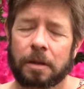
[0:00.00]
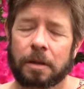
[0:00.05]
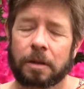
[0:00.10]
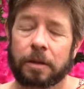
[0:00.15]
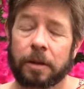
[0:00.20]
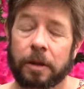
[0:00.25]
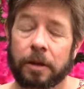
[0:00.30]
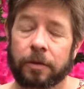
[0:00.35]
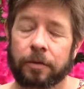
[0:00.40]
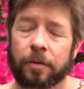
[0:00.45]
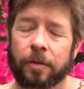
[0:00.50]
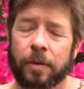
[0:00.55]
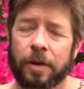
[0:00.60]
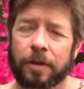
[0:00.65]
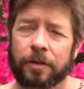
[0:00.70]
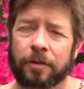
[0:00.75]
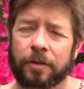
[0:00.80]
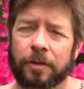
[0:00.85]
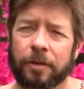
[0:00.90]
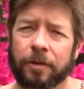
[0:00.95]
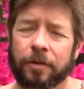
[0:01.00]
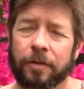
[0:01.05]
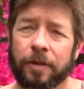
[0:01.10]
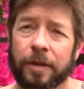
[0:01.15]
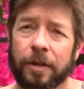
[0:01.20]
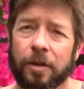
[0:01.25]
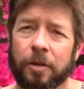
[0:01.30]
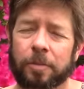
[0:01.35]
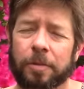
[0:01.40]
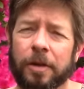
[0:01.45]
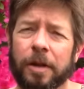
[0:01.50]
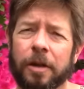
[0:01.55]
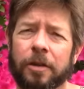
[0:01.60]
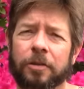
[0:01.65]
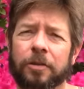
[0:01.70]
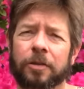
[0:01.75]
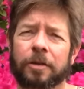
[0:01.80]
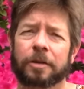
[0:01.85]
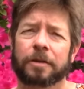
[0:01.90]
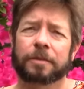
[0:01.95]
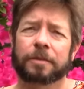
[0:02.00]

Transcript: thank you for watching this video production.